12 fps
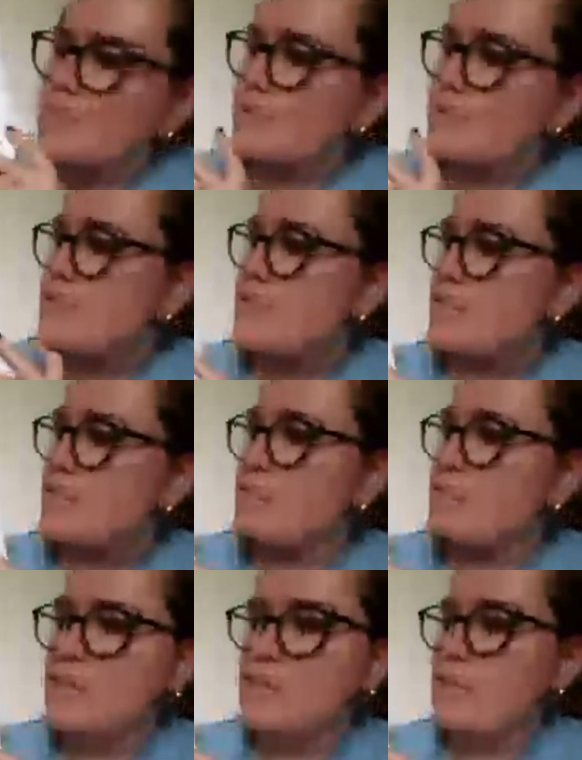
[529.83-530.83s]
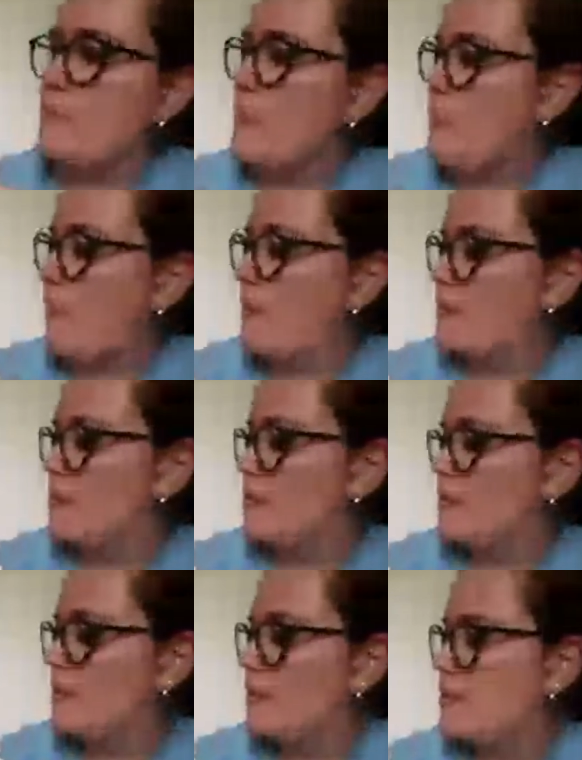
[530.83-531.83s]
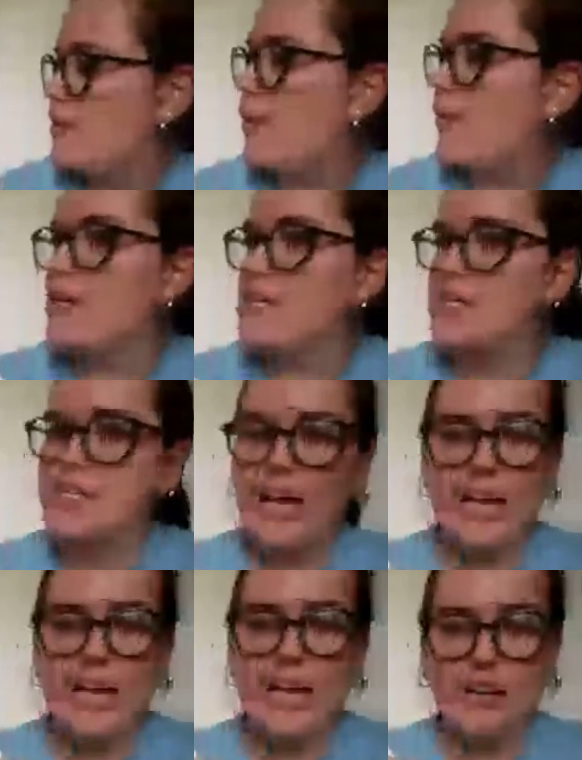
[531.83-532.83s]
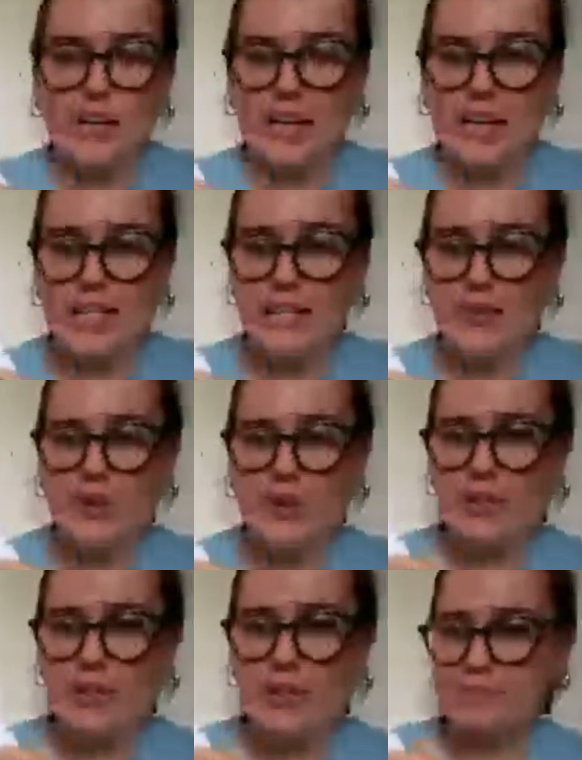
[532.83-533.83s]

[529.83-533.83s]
Who can send me an orange tiger like this one?